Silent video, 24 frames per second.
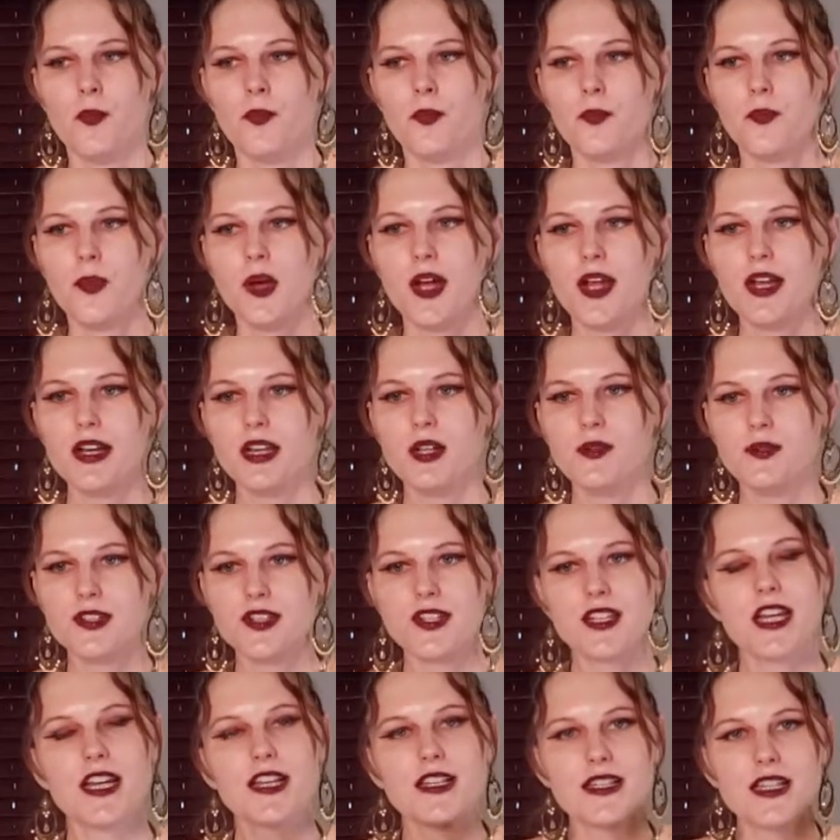But it was
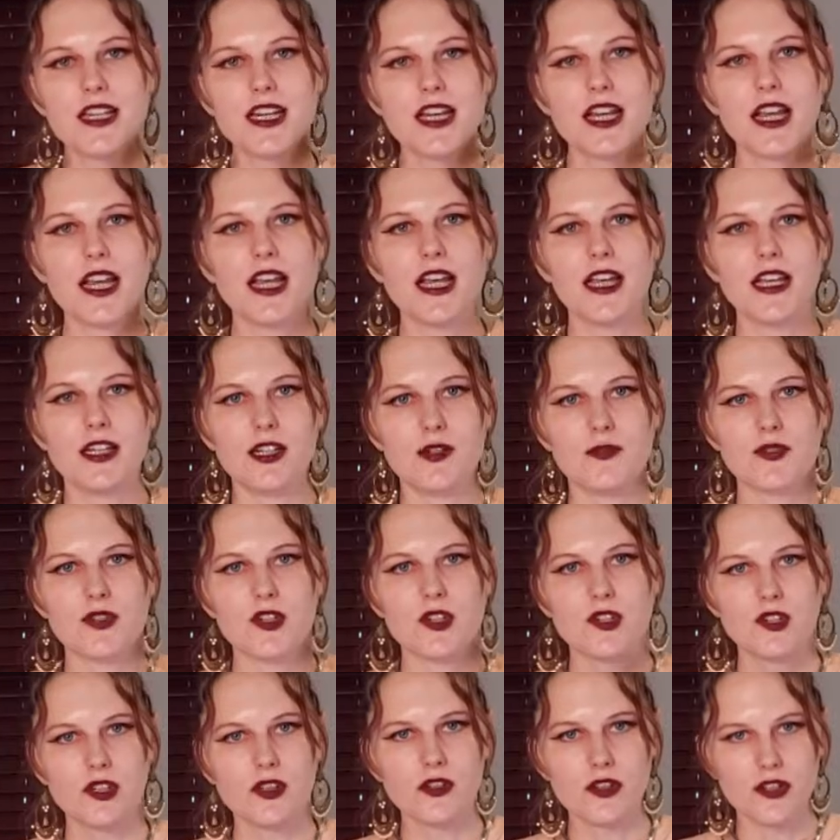tasty and it was a
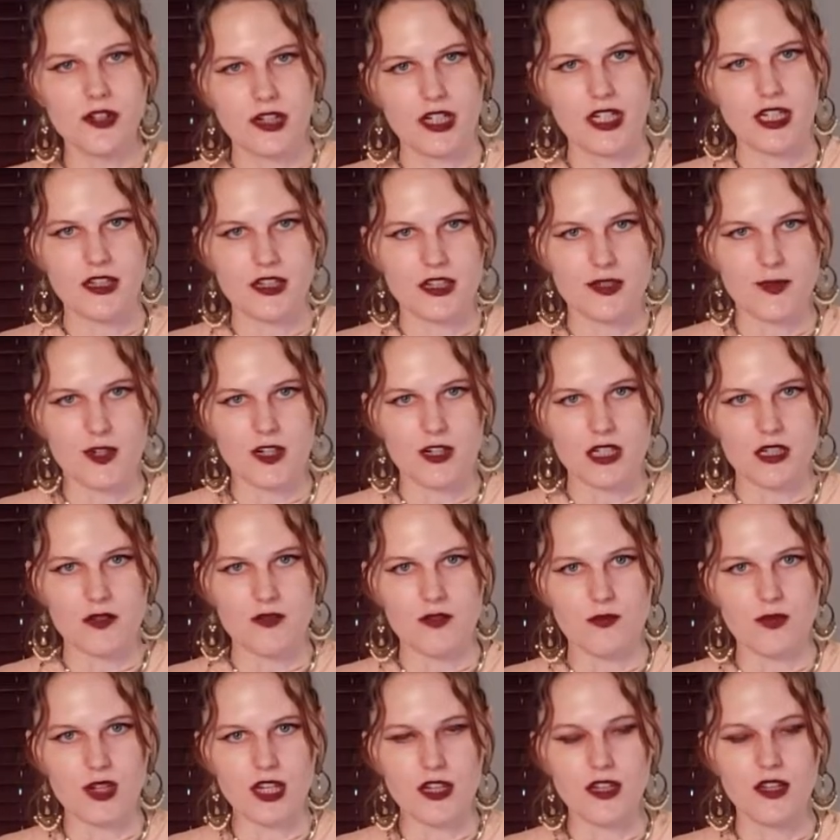good learning experience
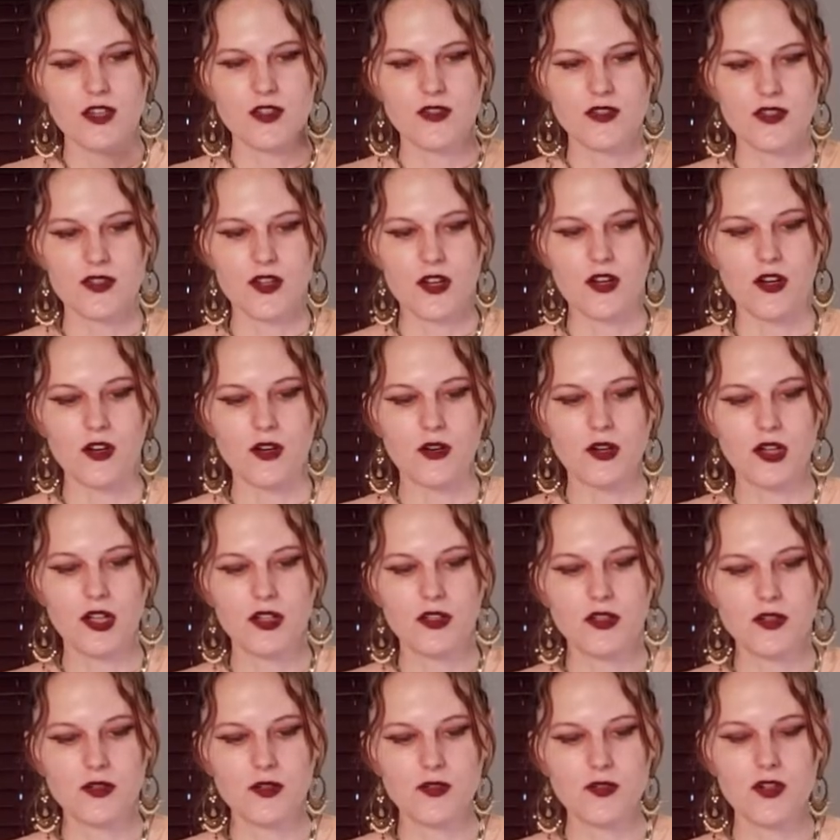for me. So
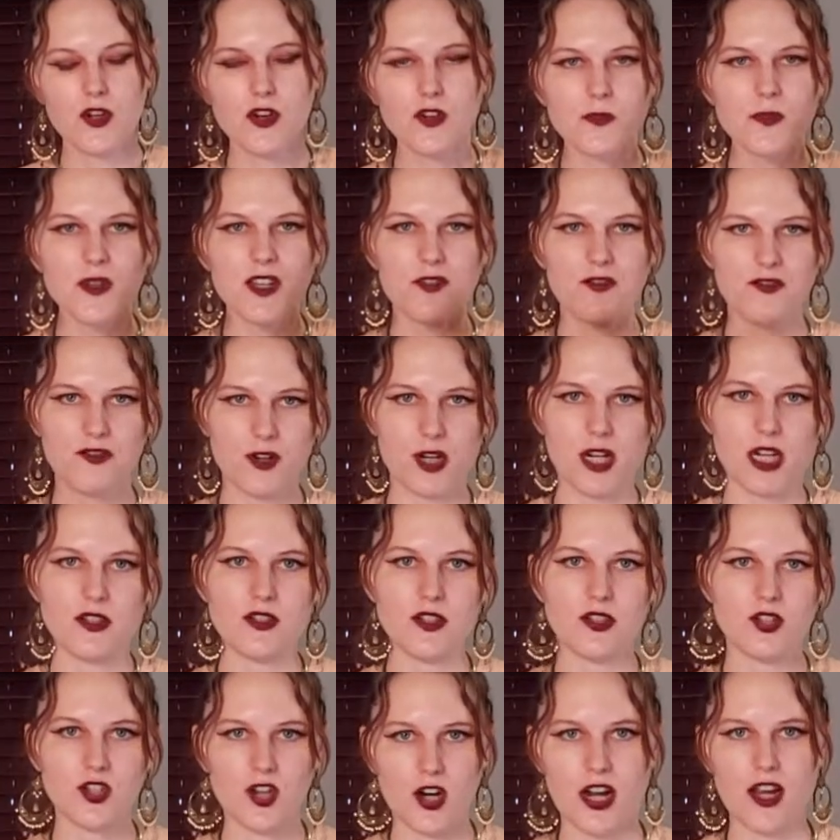don't be afraid
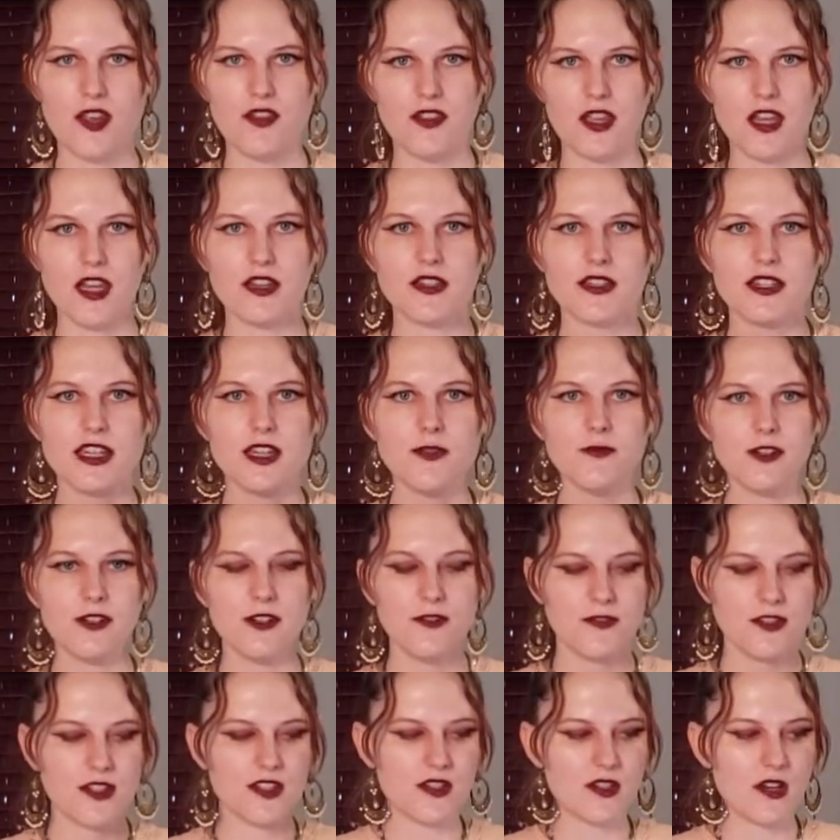to try things, even
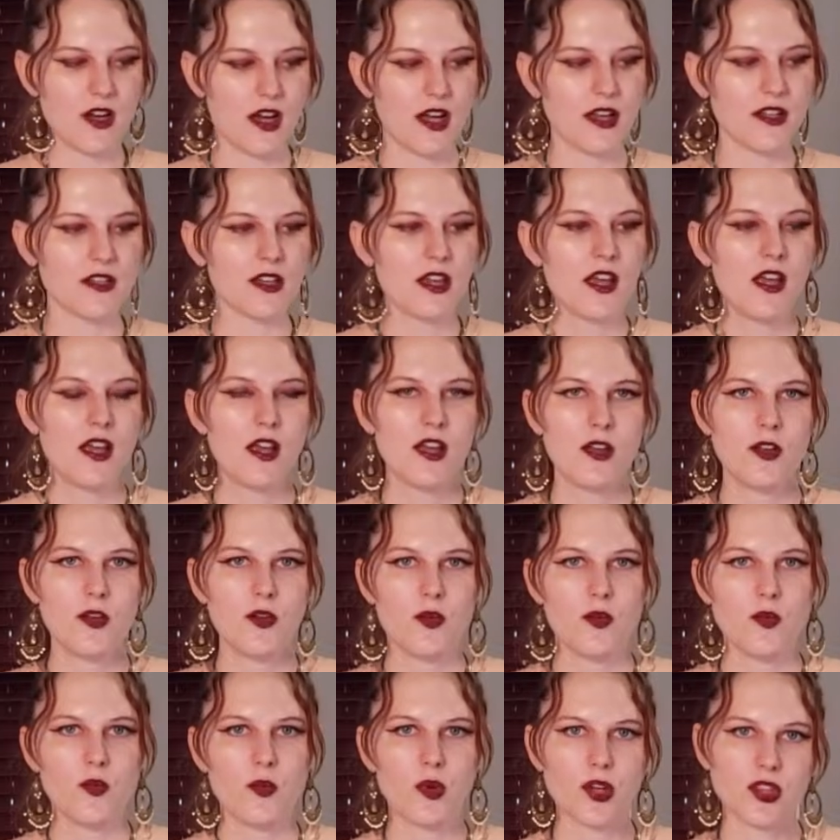if it's not
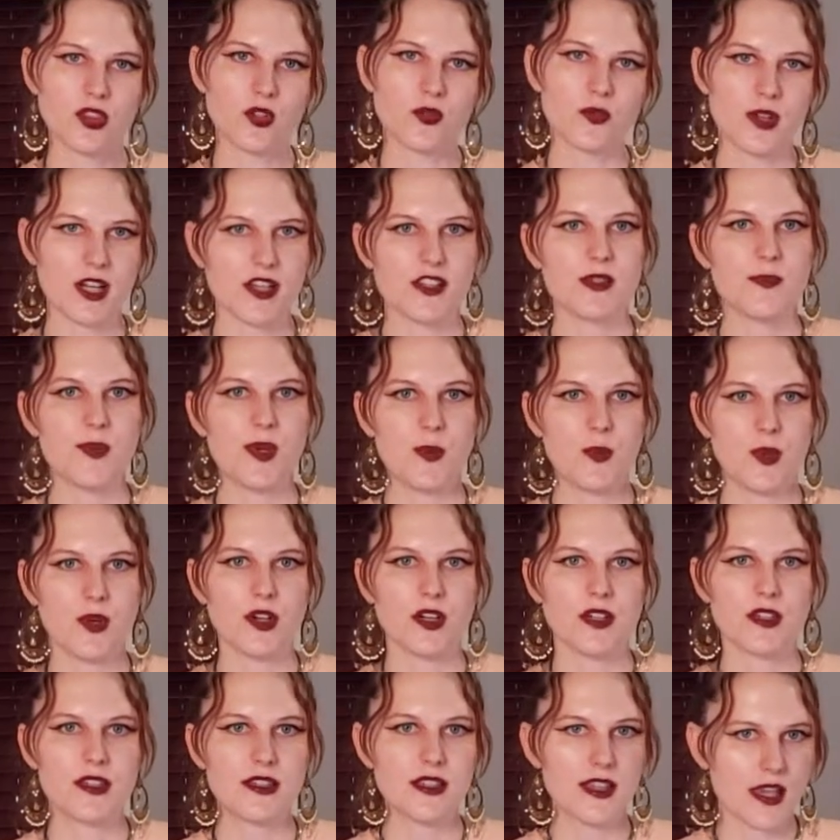what the recipe
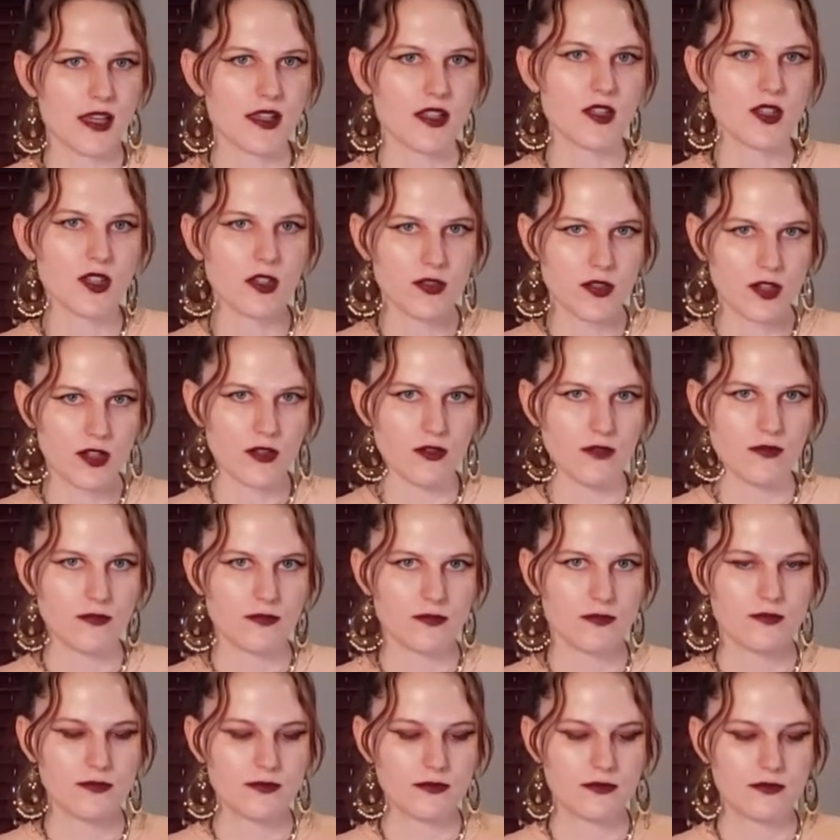book says to do.
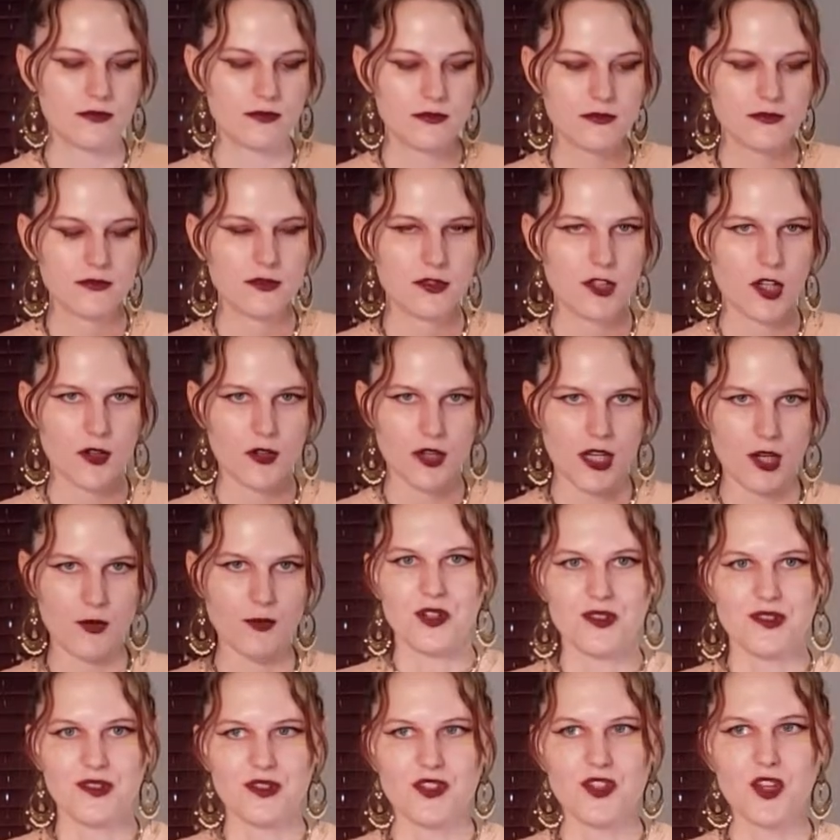Okay,
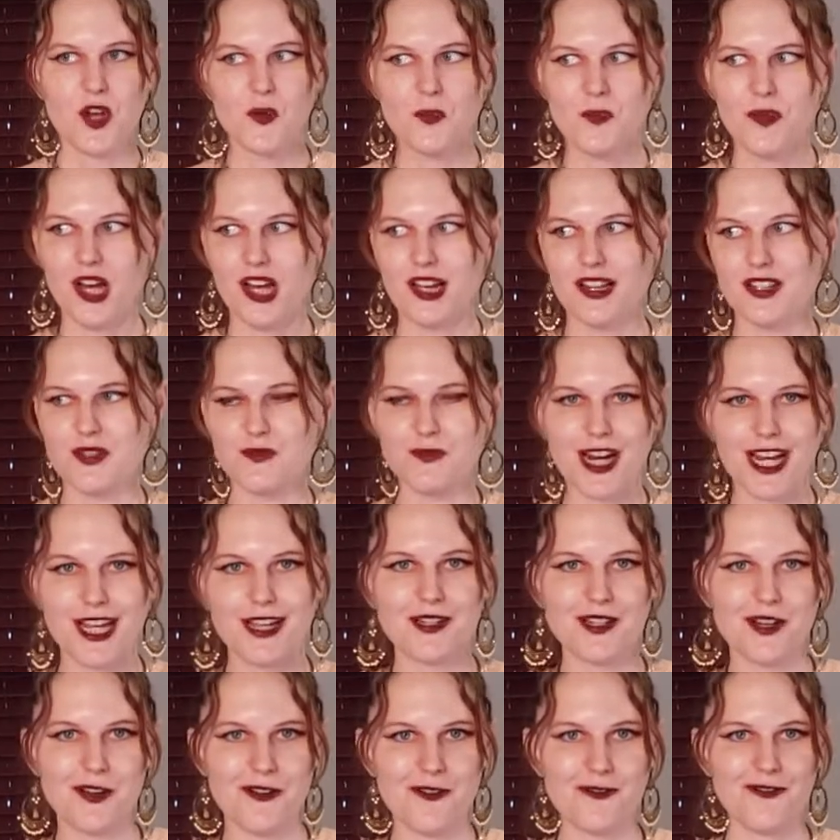soapbox
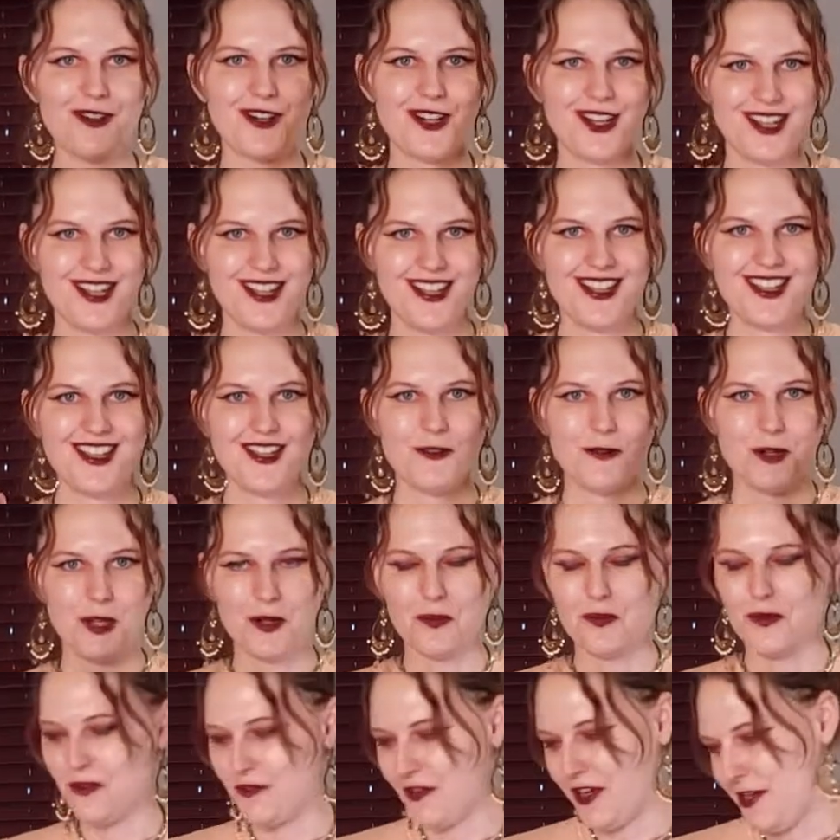rant over, we can
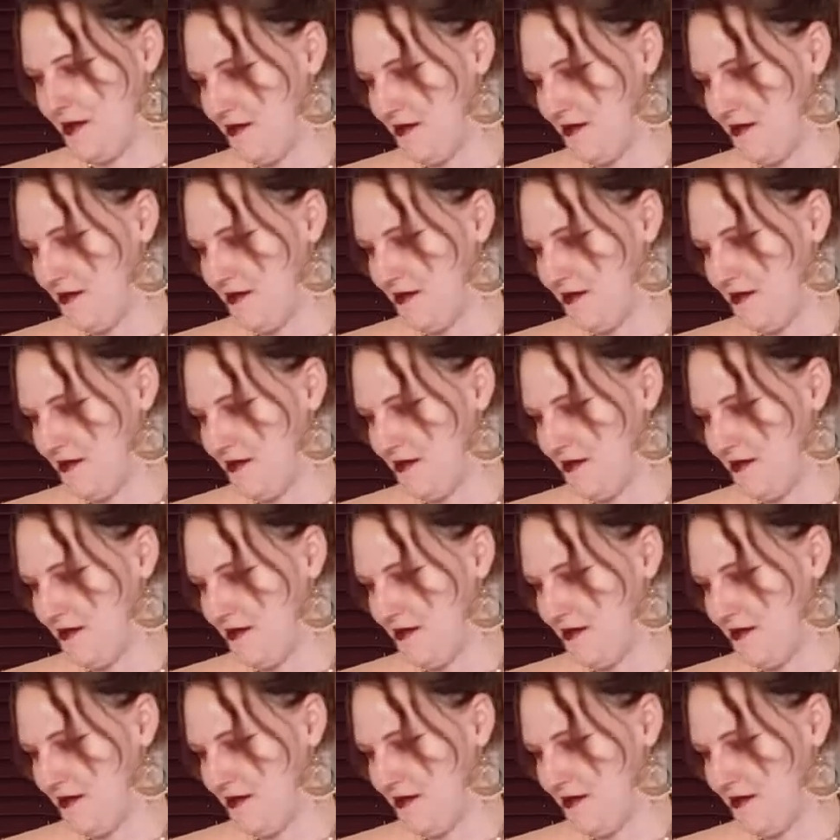move on.